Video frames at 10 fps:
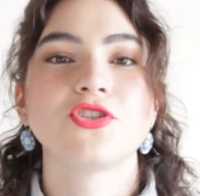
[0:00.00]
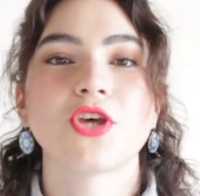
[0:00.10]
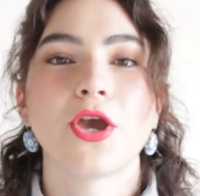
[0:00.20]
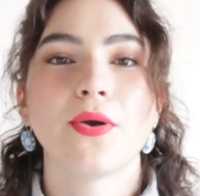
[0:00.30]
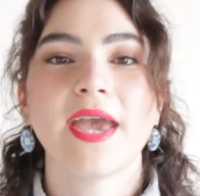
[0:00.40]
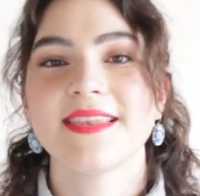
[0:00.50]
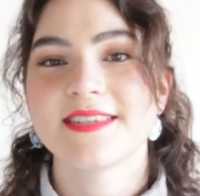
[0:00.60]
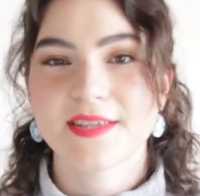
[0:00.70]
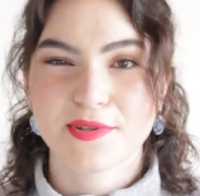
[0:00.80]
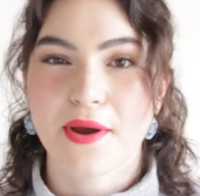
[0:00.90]
so hit
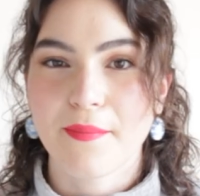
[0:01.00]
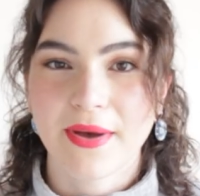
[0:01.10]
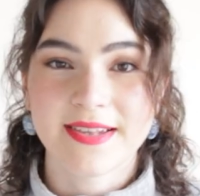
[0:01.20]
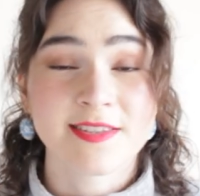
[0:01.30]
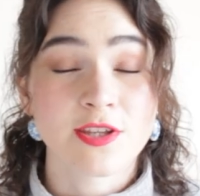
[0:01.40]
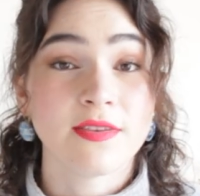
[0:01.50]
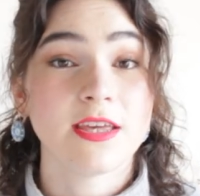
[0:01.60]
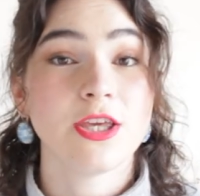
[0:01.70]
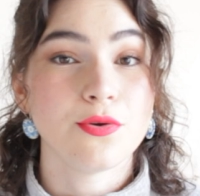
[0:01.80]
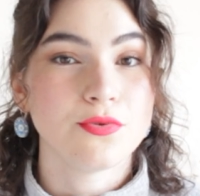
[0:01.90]
the subscribe button so
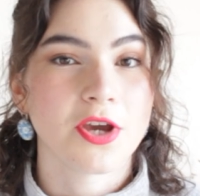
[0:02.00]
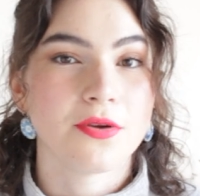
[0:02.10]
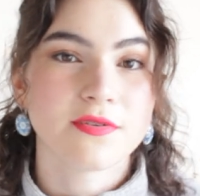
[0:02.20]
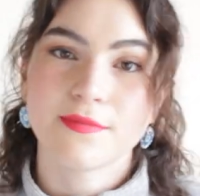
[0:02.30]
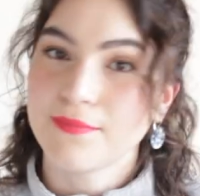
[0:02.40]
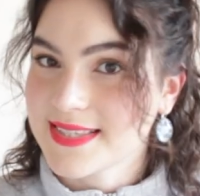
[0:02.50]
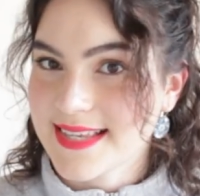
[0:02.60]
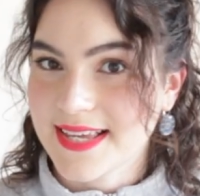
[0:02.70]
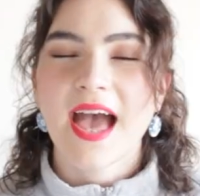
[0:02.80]
that you don't miss it.